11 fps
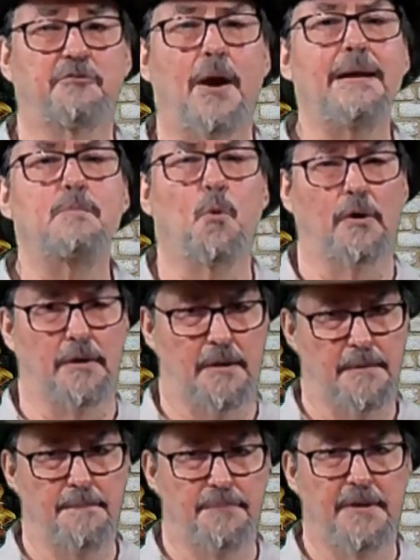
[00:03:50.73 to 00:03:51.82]

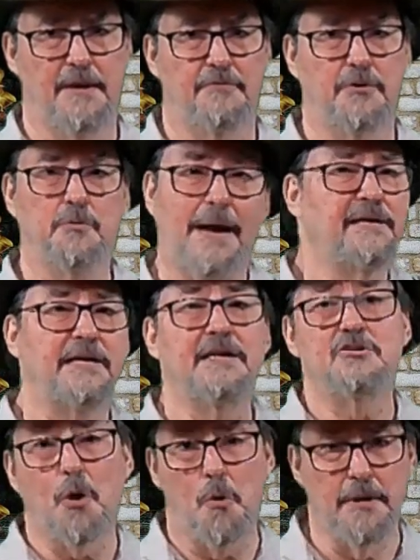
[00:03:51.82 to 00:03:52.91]
framework for
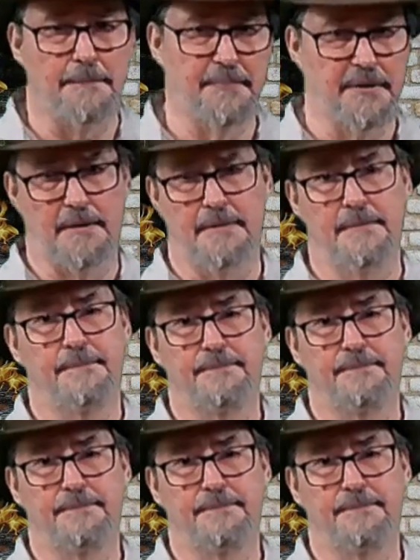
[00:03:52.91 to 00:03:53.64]
writing his own epic,